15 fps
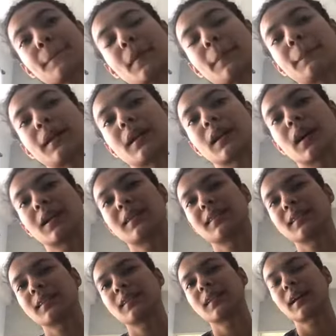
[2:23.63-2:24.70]
But
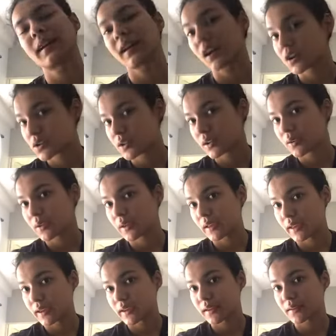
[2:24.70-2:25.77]
until I actually go and
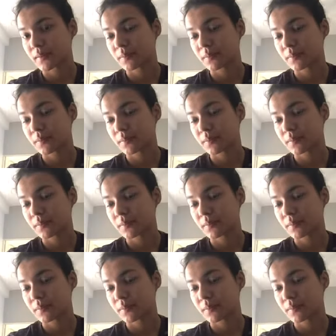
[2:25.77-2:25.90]
get it